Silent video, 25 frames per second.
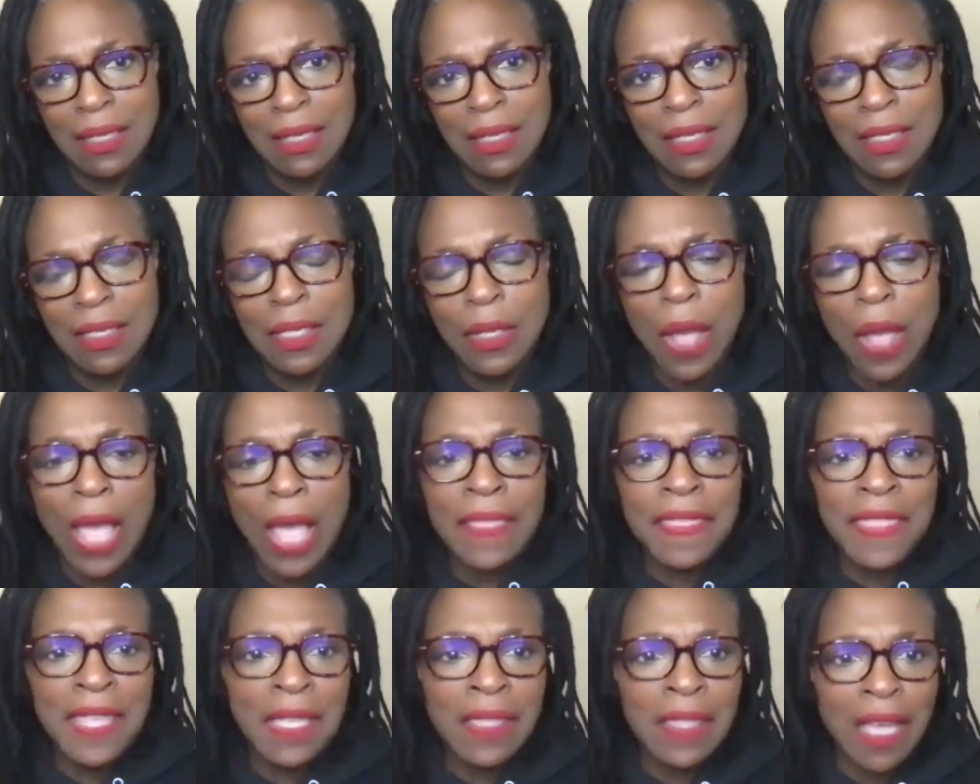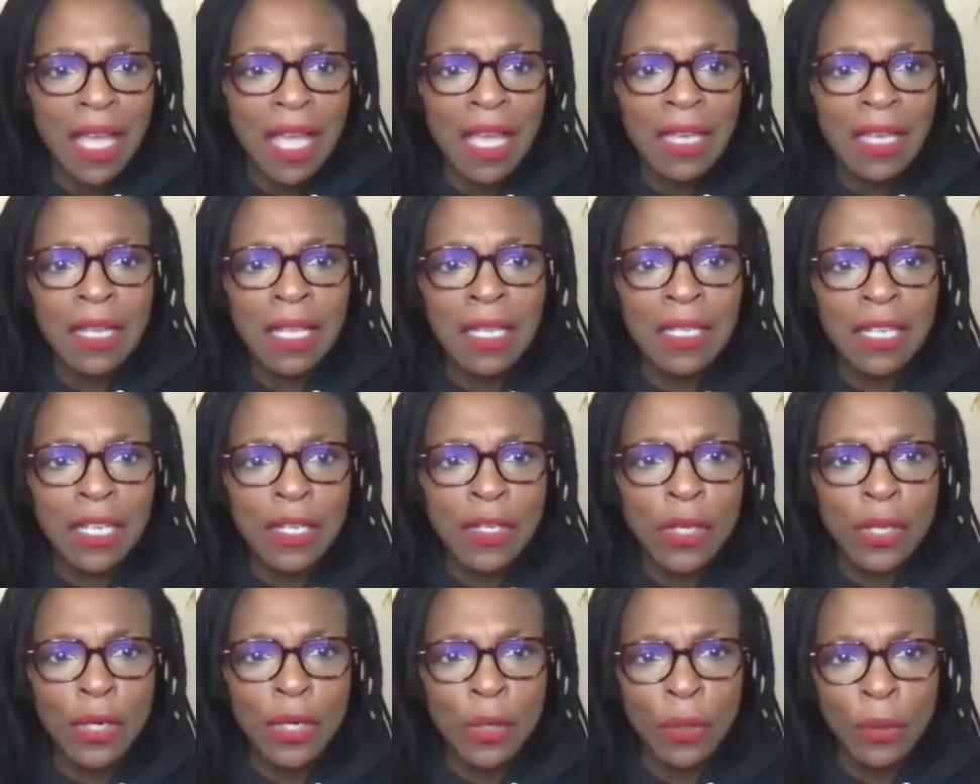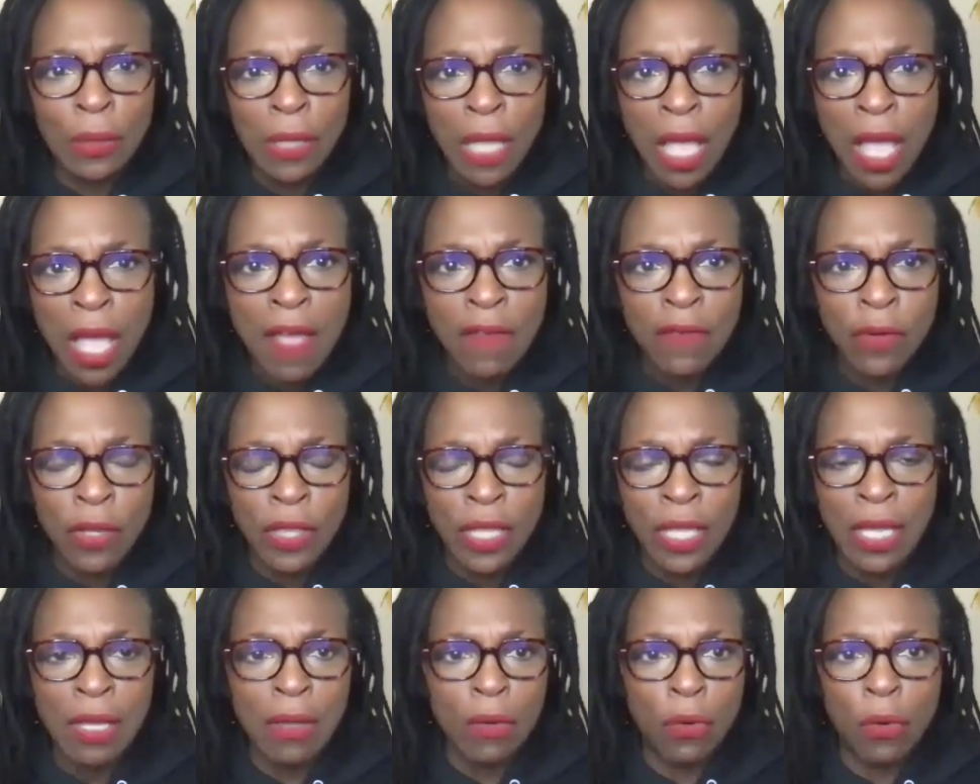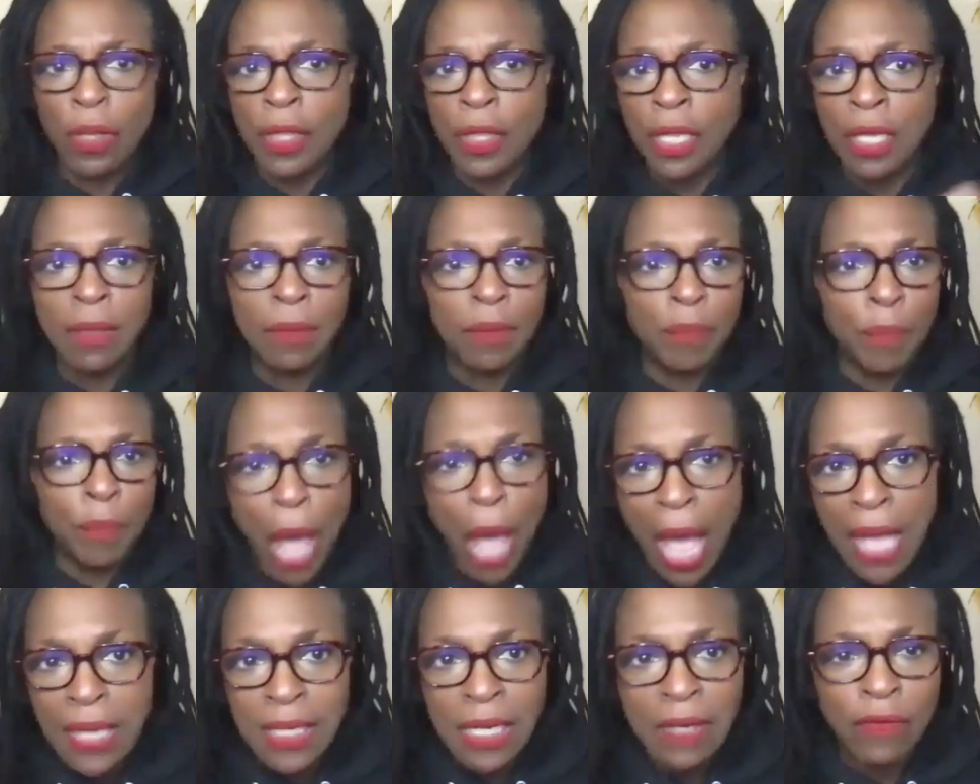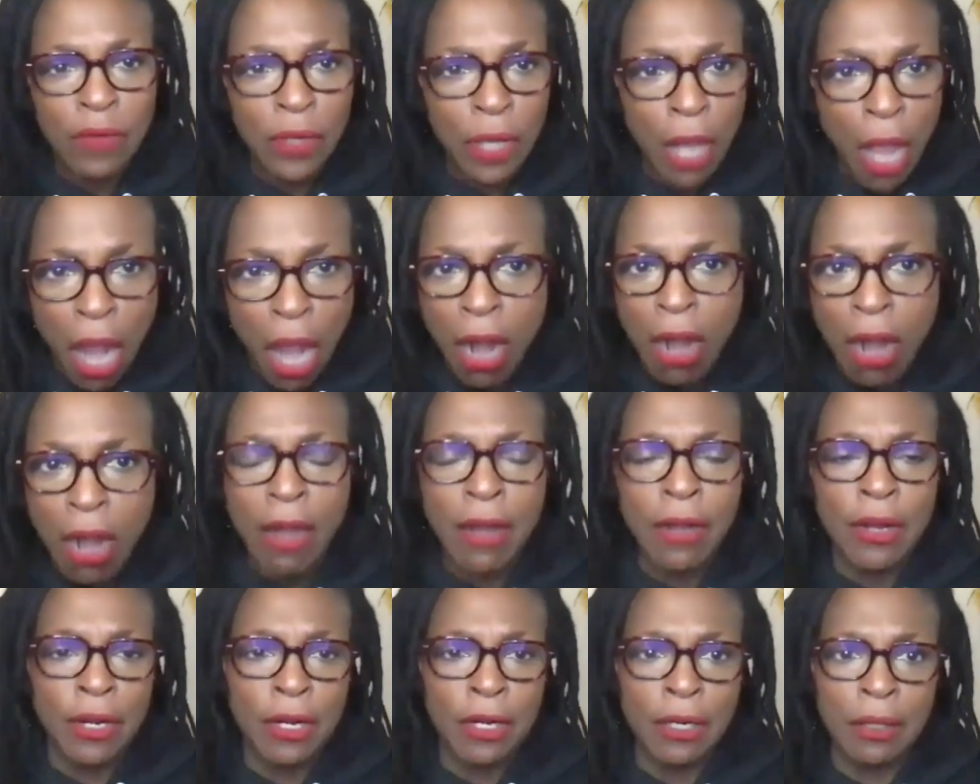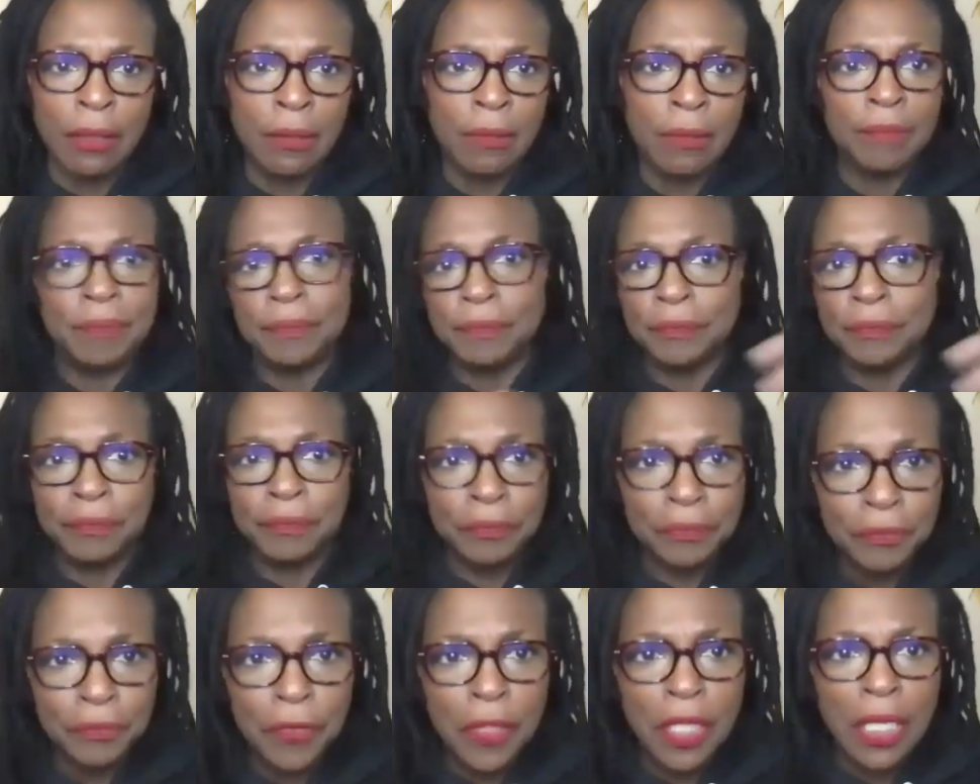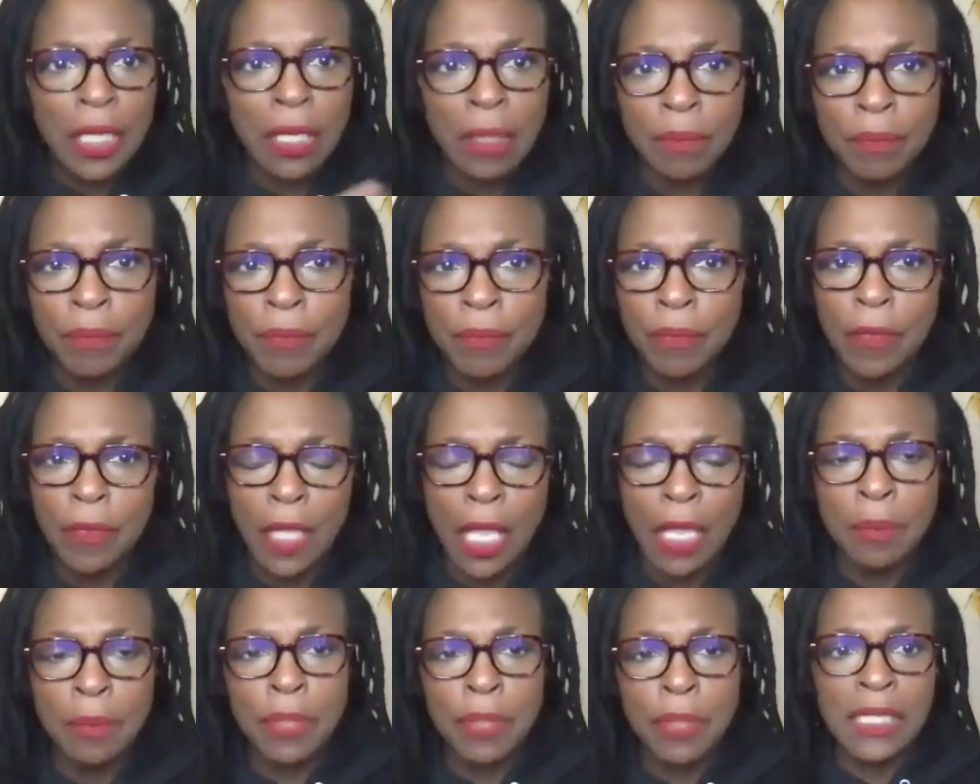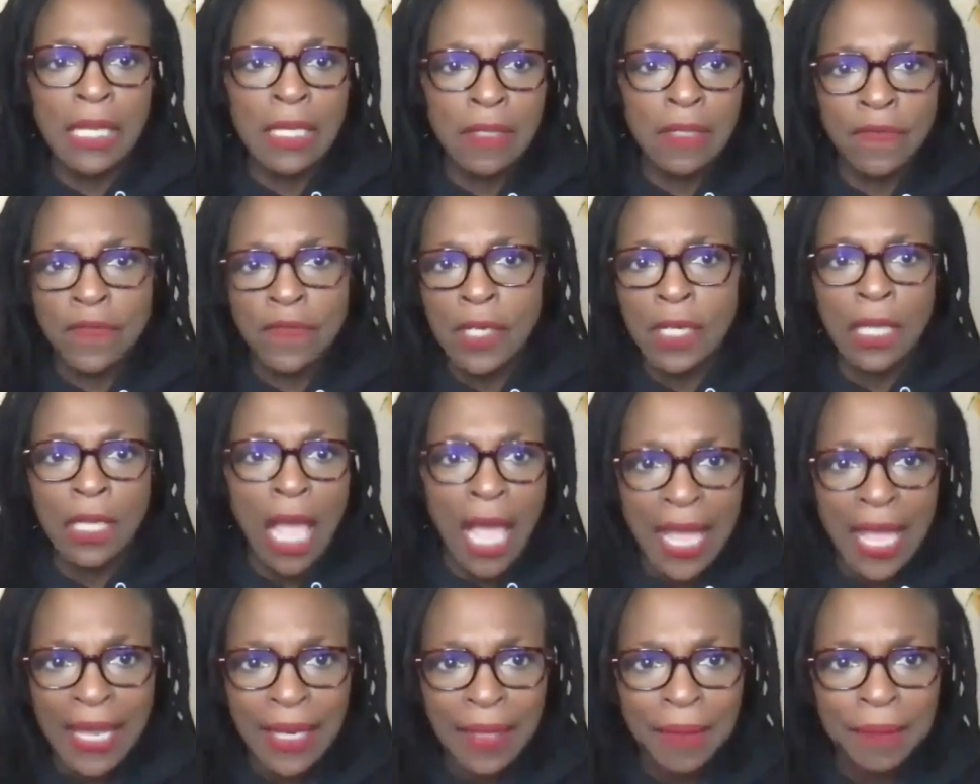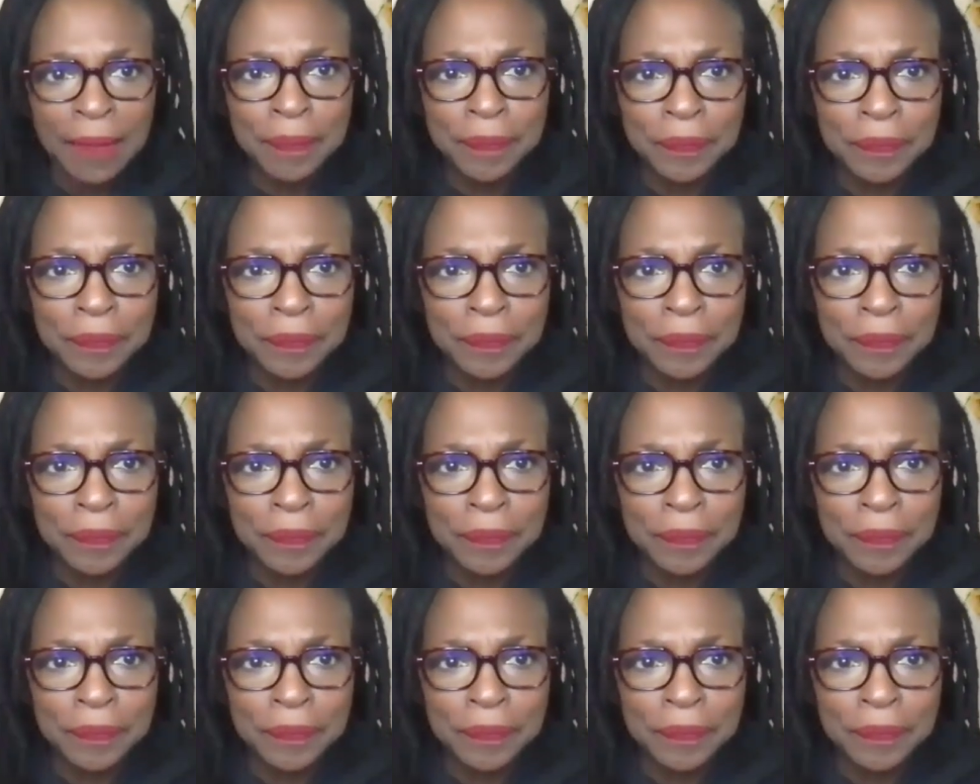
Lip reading: So I think the unconditional love or the positive regard or the unpossessive delight